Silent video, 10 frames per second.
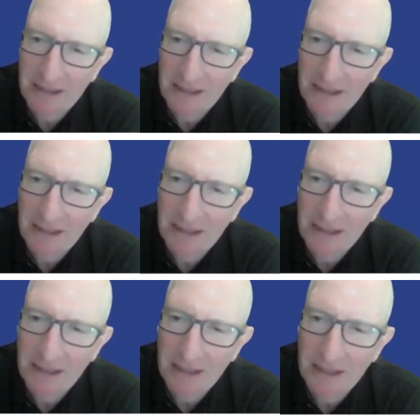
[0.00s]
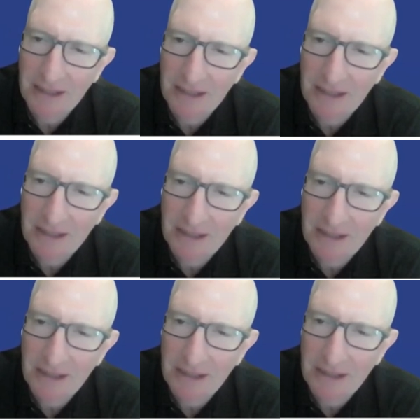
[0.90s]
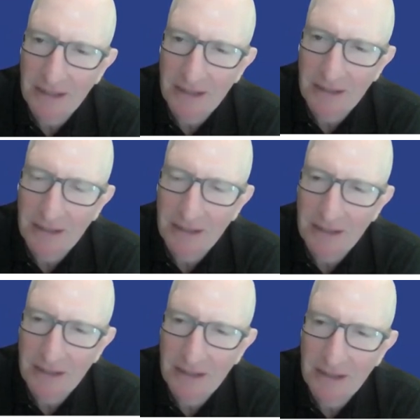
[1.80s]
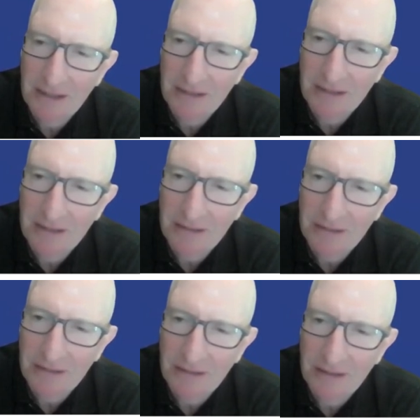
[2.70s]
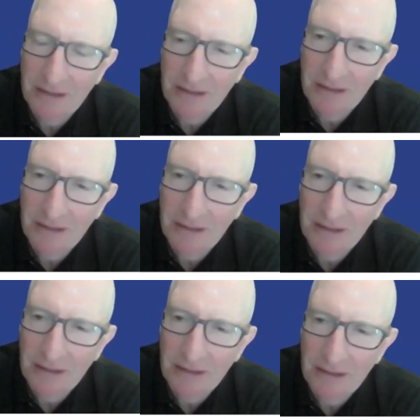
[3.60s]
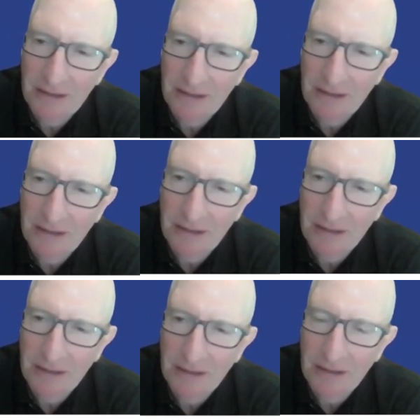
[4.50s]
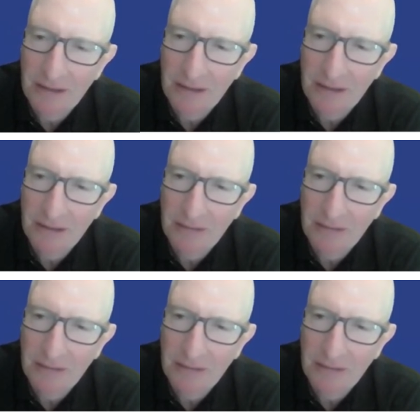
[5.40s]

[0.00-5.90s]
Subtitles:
The person shown says nothing.